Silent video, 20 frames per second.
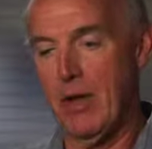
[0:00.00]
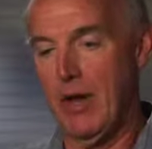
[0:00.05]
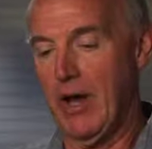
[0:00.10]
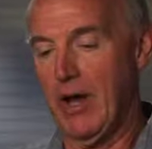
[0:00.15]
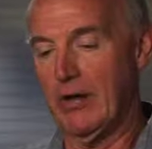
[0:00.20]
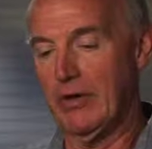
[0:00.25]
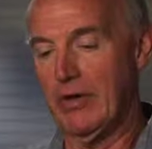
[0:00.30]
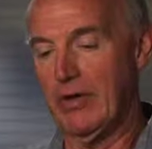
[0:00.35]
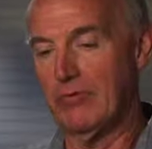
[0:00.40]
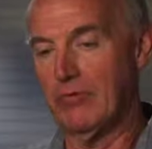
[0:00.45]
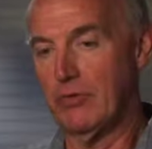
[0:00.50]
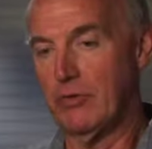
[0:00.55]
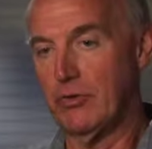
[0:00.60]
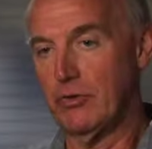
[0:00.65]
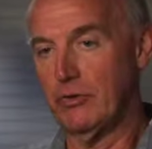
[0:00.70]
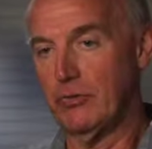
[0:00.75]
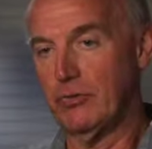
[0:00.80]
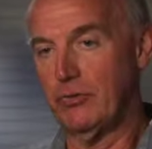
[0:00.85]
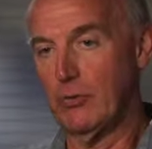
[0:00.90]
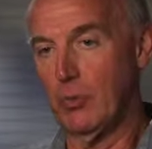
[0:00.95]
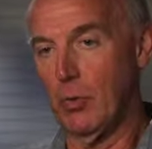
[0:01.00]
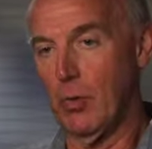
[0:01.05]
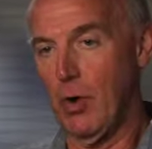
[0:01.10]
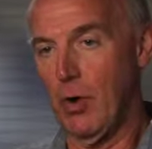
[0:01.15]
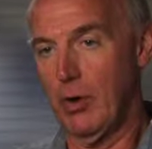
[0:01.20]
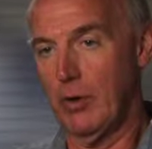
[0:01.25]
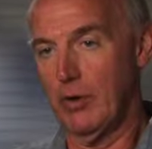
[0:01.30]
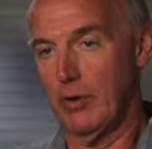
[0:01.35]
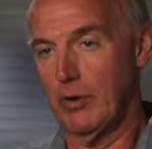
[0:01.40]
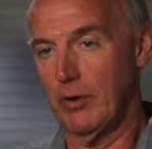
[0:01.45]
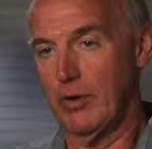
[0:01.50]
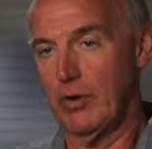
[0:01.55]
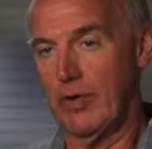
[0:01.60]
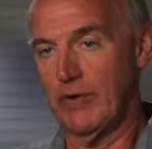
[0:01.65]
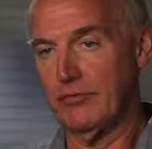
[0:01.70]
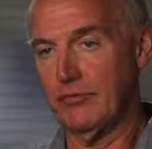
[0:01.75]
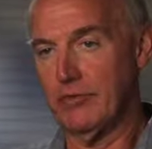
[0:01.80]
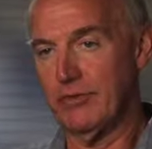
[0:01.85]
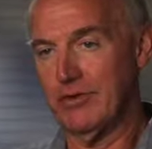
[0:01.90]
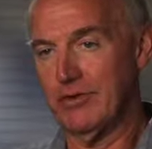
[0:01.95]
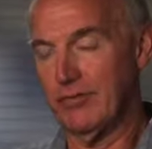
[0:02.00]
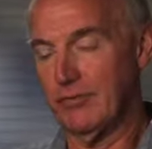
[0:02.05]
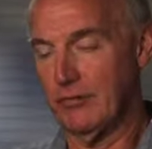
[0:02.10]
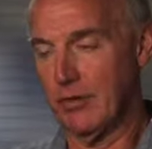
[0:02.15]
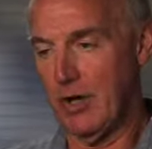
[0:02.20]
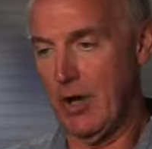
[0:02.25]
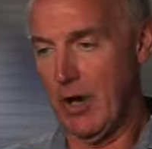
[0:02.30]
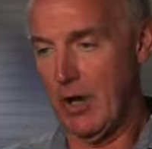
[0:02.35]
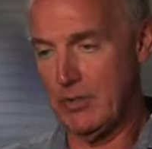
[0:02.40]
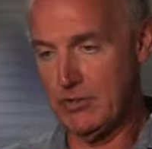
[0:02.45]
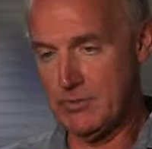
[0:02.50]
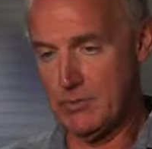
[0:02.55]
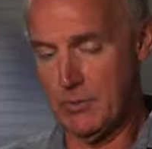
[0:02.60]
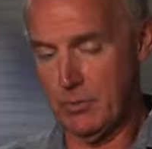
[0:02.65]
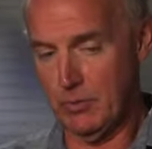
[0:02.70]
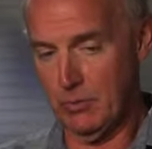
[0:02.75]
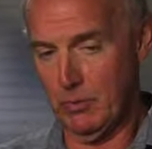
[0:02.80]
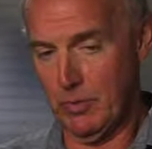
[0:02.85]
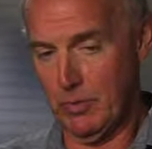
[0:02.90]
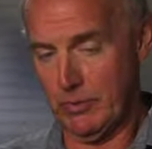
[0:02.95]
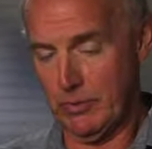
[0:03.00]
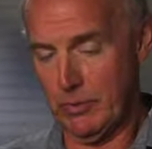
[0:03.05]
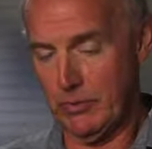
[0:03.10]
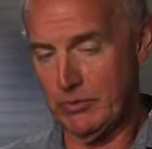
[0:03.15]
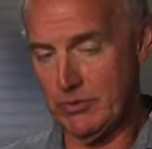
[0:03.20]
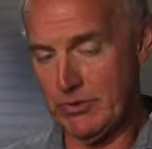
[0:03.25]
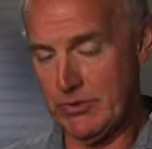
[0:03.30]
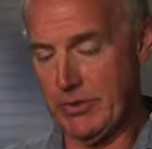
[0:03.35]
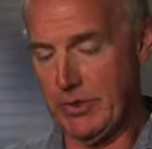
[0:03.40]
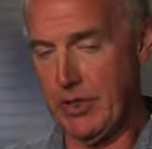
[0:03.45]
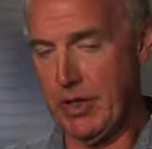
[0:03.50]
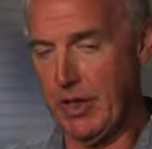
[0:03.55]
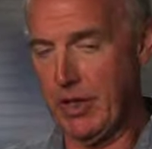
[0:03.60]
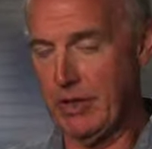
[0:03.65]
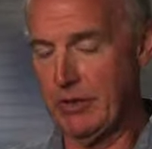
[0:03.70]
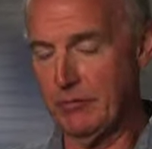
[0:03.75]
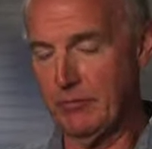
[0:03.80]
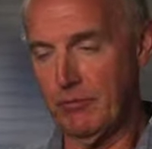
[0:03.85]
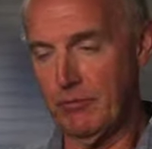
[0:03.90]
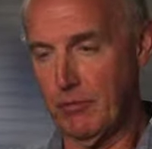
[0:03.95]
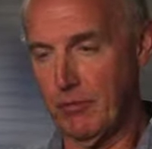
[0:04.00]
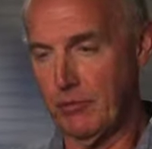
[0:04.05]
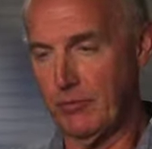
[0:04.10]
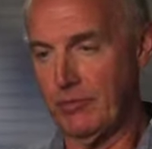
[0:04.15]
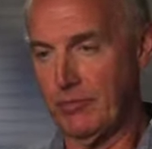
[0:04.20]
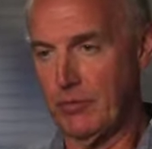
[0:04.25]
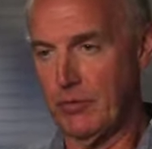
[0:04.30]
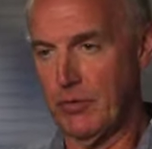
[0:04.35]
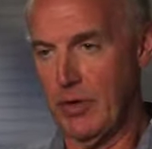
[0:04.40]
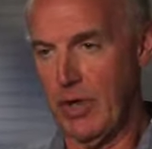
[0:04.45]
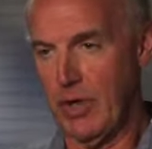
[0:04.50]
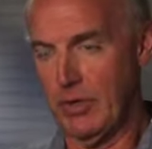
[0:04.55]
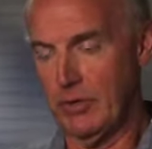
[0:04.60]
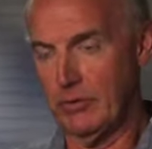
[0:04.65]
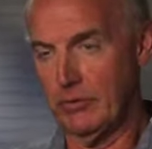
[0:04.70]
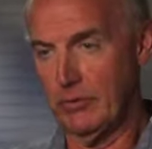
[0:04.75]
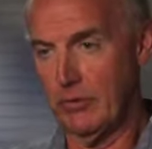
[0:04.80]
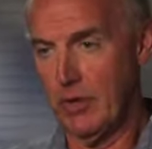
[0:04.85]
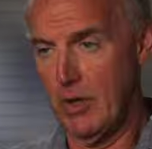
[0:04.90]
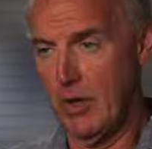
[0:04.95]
I never used the walker after leaving the hospital. I used the cane for a few days.